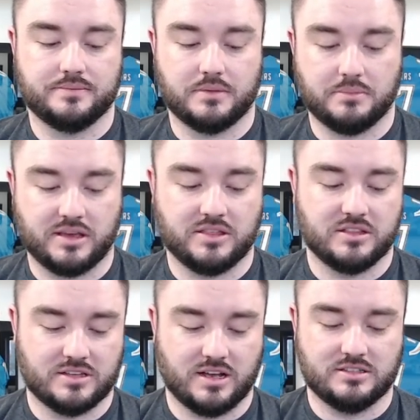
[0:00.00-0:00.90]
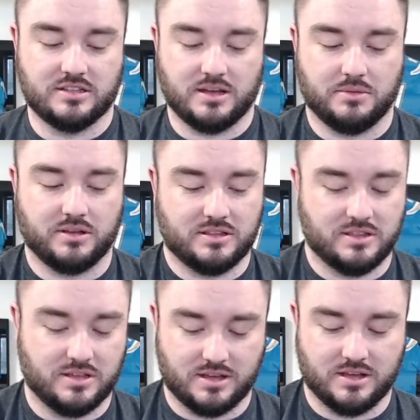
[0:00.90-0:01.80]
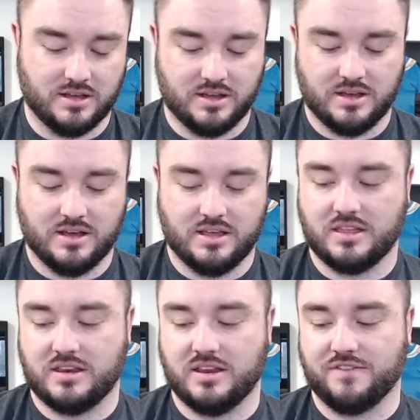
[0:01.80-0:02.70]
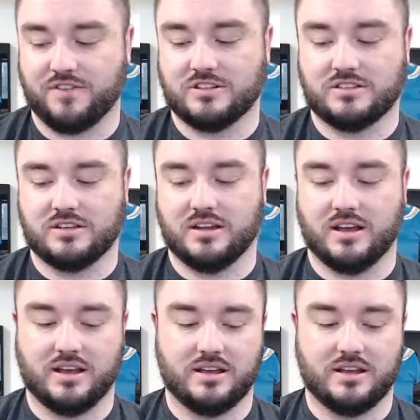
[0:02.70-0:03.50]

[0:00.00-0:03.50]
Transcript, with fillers: I'm liking the size. Of, I'm liking the the difference in uh,